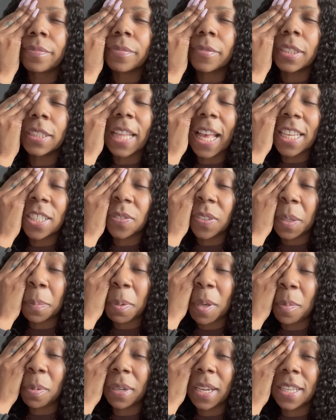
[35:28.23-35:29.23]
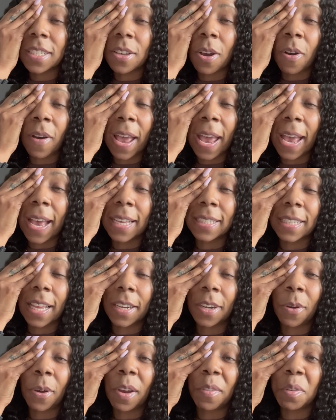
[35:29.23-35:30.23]
that's for the people that's gonna ask.
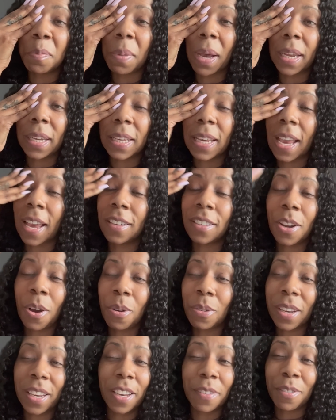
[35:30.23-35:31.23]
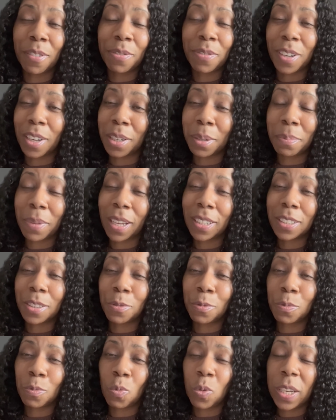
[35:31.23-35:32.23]
I know everybody and don't give a fuck about
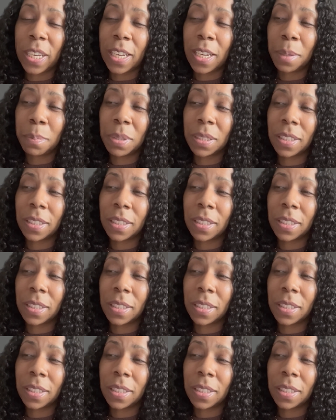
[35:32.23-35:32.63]
the wig,